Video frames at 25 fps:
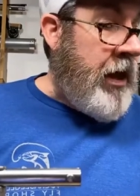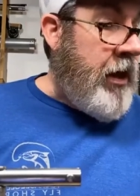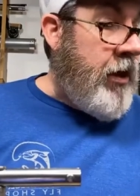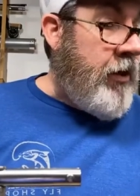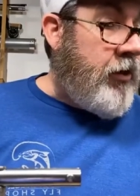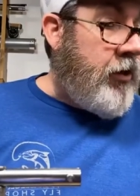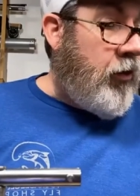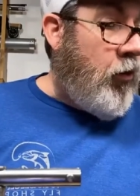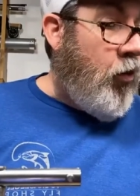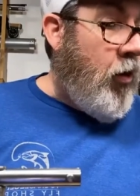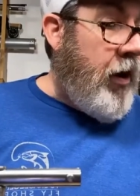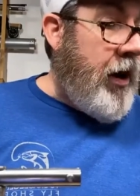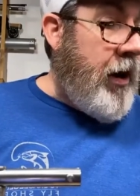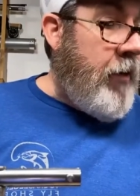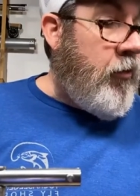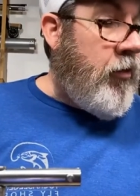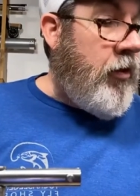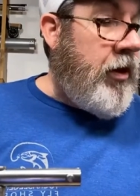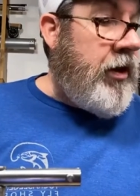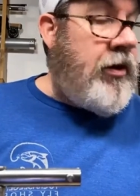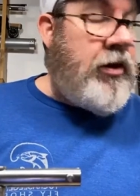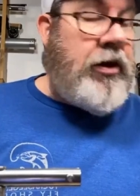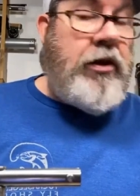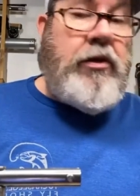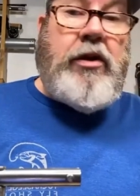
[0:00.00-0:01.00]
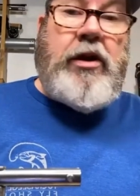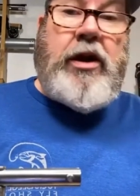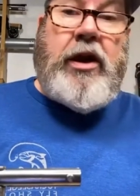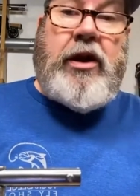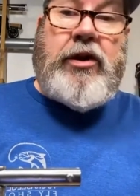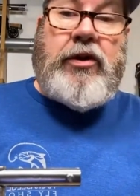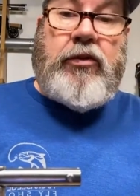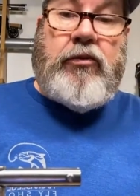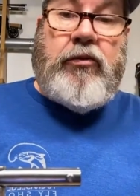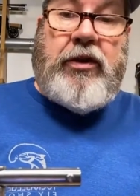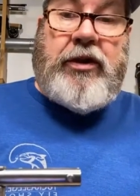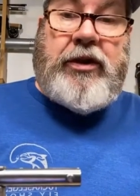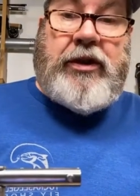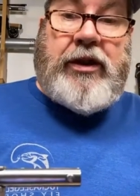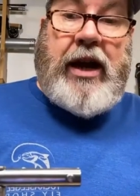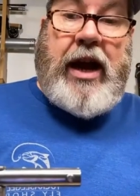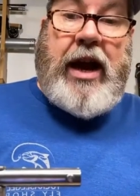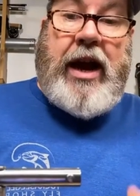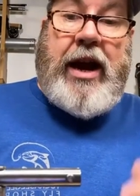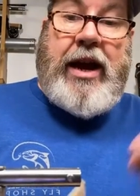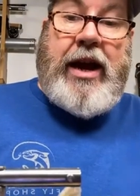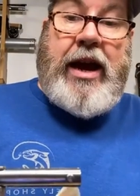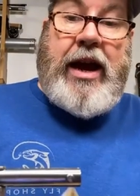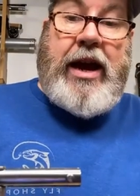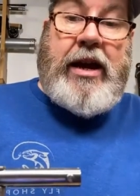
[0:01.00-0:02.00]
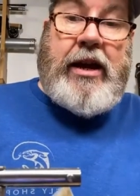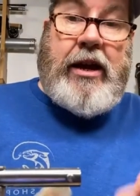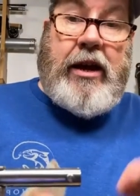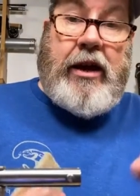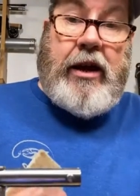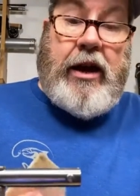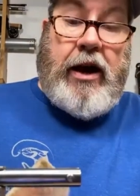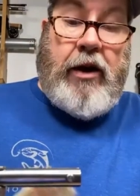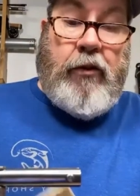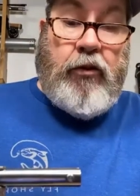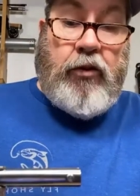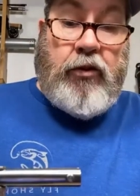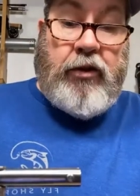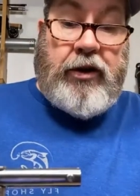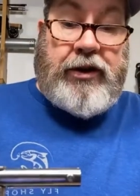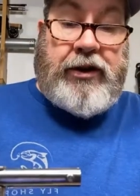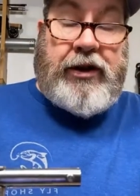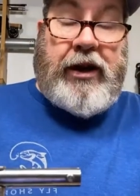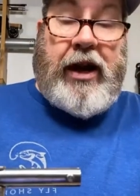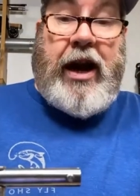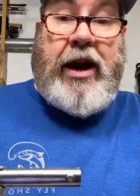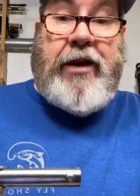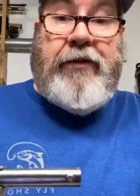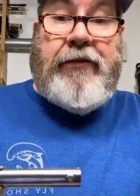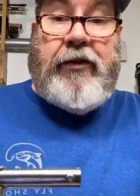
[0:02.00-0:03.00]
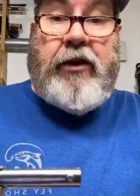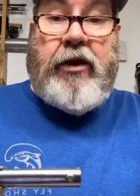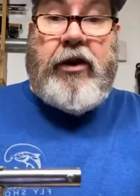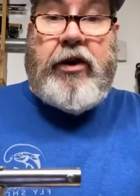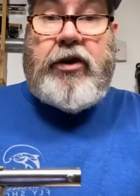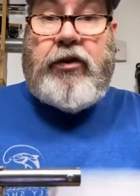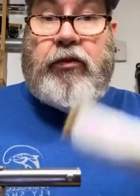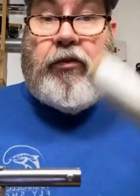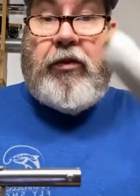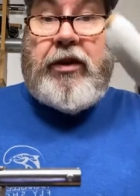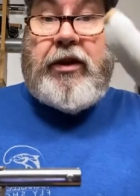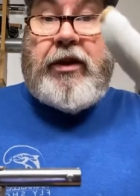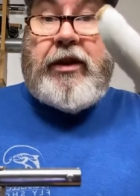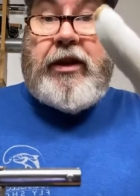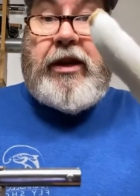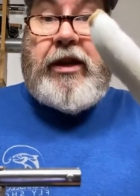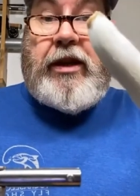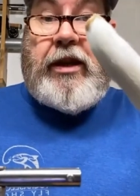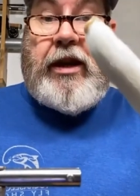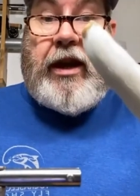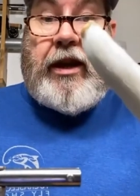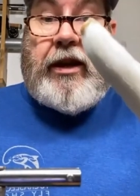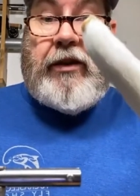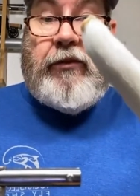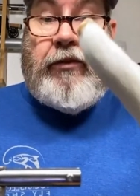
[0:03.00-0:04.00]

So what I'm going to do here is we're going to tie first with the